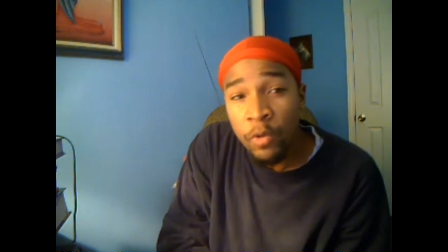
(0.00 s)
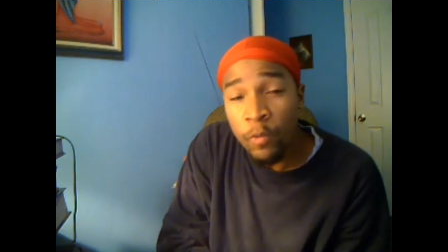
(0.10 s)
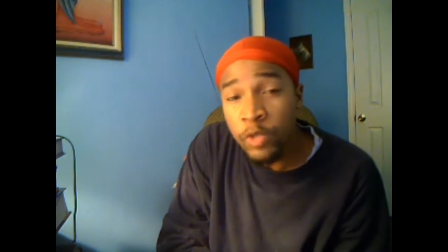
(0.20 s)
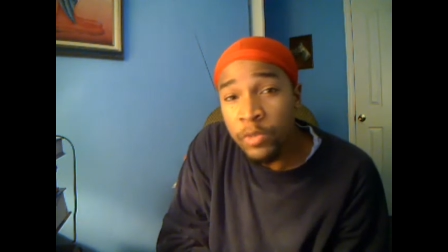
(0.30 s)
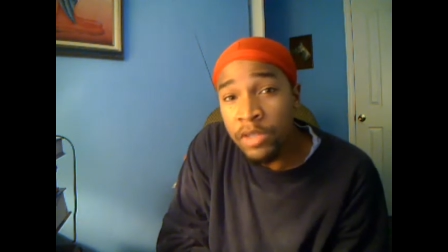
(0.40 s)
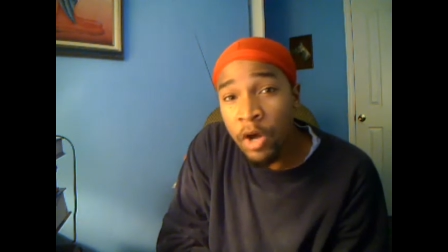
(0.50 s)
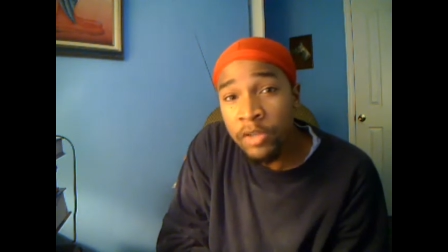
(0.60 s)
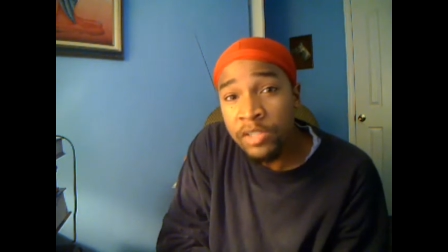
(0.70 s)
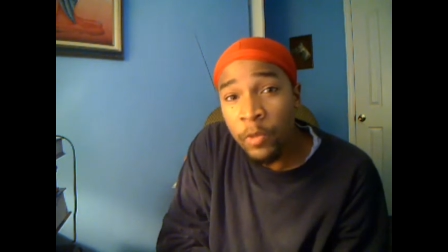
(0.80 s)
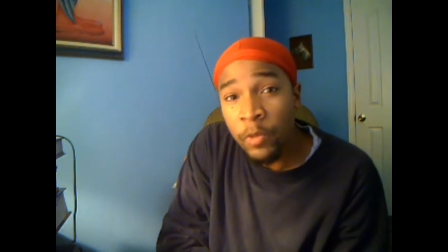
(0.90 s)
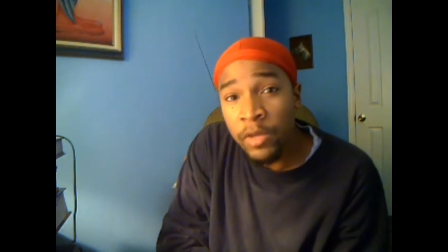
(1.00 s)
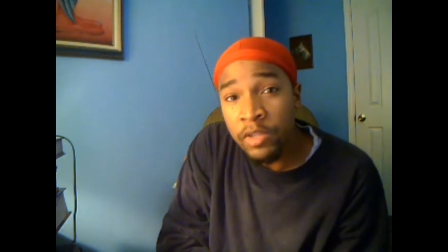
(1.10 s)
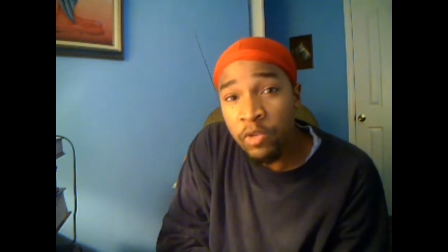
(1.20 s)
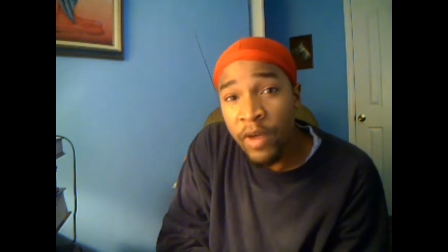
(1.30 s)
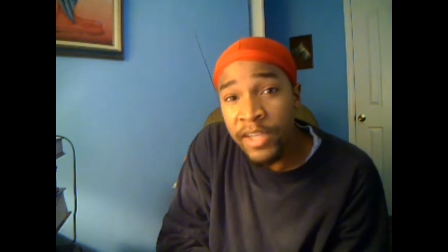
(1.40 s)
which was also
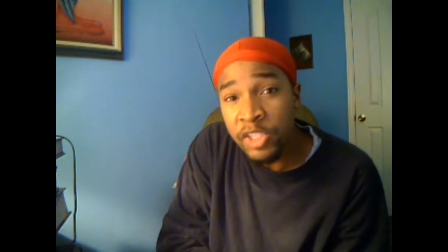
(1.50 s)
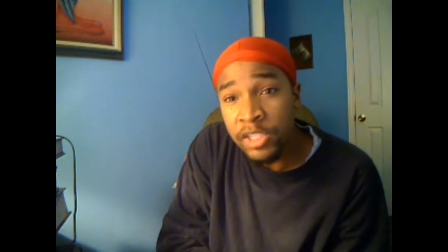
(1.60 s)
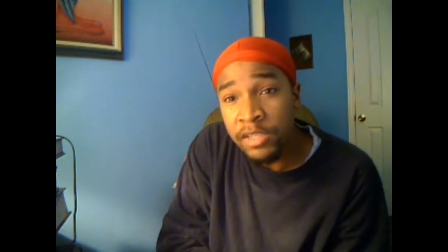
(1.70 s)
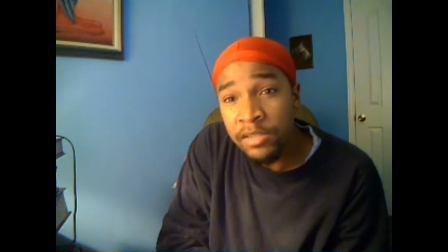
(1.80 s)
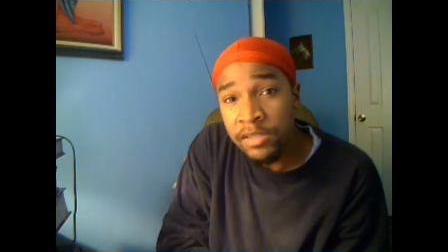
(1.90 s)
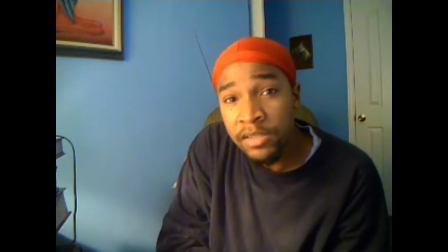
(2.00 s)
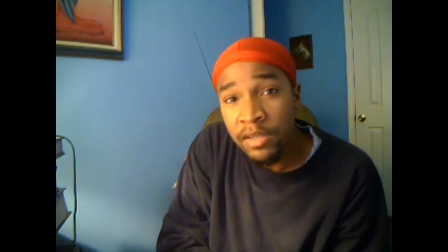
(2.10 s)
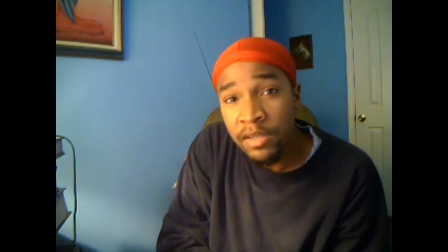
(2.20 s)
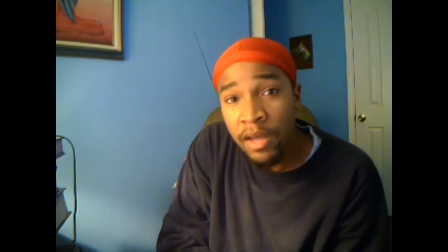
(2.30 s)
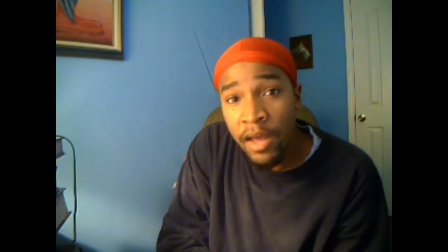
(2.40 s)
in Christ Jesus.